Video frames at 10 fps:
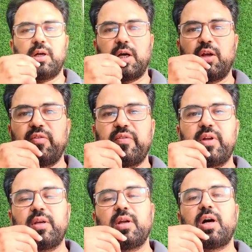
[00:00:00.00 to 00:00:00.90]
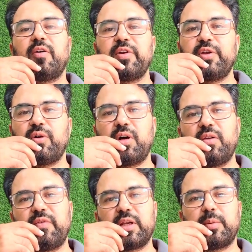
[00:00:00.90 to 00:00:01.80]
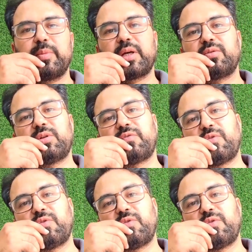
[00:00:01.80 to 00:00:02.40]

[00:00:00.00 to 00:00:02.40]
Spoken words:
Hello everyone, how are you all? Welcome back to the